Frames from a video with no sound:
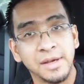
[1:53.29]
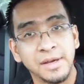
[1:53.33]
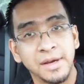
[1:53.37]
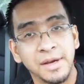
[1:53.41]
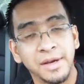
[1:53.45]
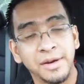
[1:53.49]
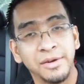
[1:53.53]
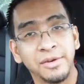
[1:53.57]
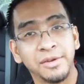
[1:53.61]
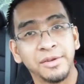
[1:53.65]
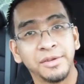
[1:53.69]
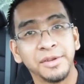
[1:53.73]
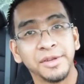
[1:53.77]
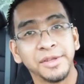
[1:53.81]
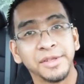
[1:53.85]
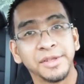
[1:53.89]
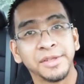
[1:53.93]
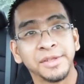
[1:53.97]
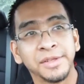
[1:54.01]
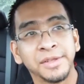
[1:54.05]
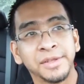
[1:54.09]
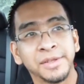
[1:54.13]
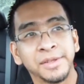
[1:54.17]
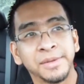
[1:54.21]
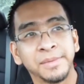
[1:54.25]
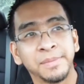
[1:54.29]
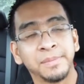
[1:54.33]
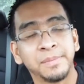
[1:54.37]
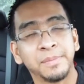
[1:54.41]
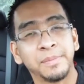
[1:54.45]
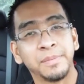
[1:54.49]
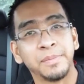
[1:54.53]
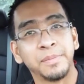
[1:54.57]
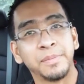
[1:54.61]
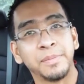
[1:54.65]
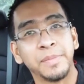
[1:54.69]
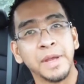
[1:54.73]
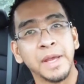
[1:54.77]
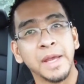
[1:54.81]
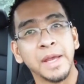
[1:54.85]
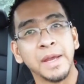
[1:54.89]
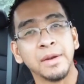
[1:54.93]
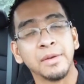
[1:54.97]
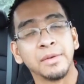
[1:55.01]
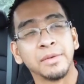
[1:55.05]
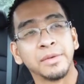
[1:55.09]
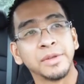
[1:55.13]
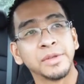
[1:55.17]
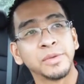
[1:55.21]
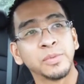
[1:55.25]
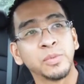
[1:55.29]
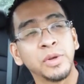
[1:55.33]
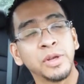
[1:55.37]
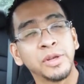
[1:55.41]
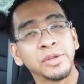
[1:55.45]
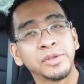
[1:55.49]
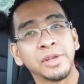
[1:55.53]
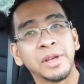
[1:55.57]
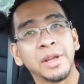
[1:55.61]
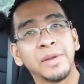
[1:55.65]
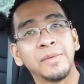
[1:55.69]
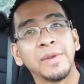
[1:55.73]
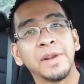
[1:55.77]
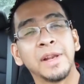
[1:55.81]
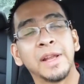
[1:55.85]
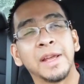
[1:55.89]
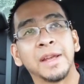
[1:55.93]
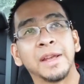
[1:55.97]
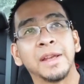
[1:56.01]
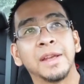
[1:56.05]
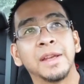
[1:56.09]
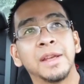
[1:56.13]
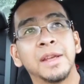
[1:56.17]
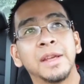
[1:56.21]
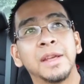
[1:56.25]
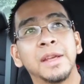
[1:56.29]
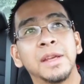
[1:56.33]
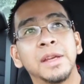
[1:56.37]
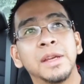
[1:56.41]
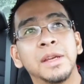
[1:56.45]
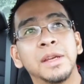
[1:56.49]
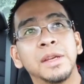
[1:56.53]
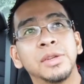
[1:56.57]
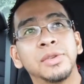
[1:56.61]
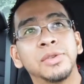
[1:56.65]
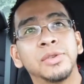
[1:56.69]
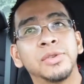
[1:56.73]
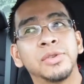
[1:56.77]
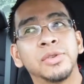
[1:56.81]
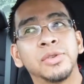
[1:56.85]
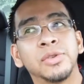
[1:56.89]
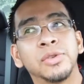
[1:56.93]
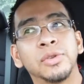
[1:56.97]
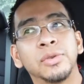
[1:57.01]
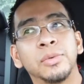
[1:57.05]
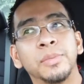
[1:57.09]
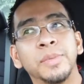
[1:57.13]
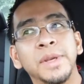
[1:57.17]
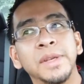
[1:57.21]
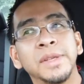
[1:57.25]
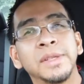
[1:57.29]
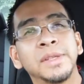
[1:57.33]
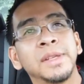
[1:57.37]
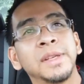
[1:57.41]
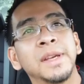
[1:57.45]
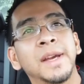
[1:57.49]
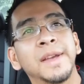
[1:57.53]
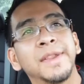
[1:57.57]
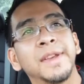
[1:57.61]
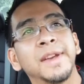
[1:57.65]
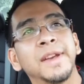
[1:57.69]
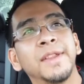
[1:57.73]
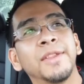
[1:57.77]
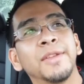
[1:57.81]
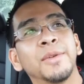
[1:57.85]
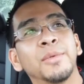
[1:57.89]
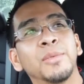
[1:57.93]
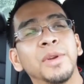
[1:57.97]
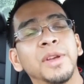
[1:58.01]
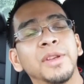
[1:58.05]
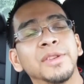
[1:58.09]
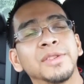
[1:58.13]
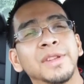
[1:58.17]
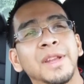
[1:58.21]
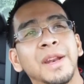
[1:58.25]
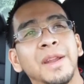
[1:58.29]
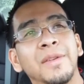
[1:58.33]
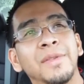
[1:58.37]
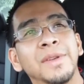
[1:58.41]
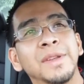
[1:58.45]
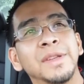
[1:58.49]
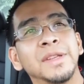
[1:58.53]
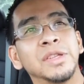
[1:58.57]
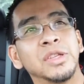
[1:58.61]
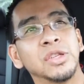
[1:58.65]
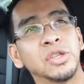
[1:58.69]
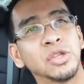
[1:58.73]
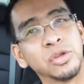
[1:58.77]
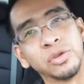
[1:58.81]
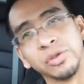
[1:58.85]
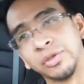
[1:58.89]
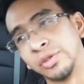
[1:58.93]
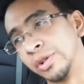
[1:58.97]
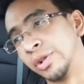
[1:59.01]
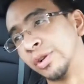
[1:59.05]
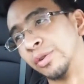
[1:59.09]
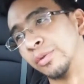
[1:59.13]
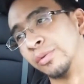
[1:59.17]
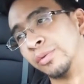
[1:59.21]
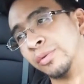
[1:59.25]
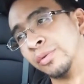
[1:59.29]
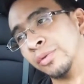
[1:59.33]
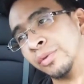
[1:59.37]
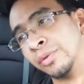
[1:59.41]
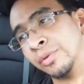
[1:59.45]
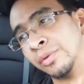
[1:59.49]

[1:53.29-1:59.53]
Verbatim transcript: I know this beginning of this week is gonna be like so busy. At the end of the week, it's gonna be so slow.